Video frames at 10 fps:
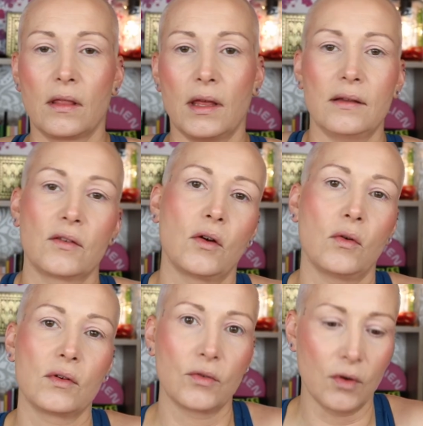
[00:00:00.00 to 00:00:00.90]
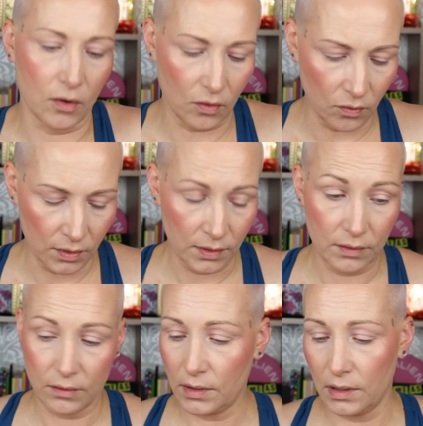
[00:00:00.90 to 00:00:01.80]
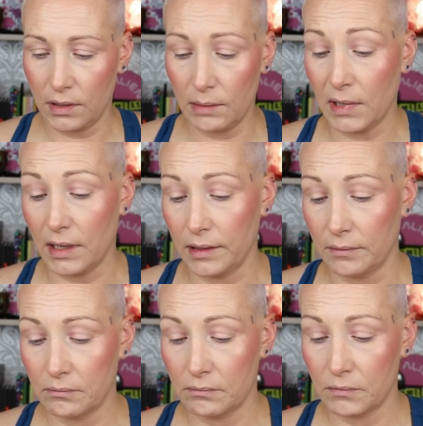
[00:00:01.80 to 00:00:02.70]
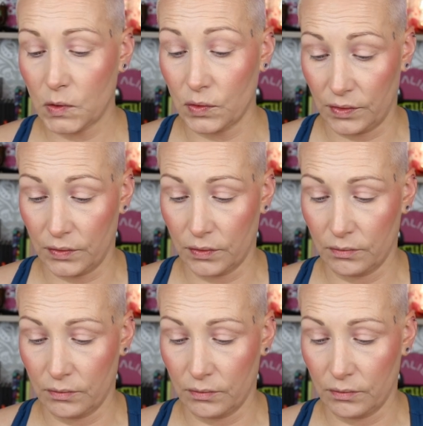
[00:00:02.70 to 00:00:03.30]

That is going to go uh, in my crease.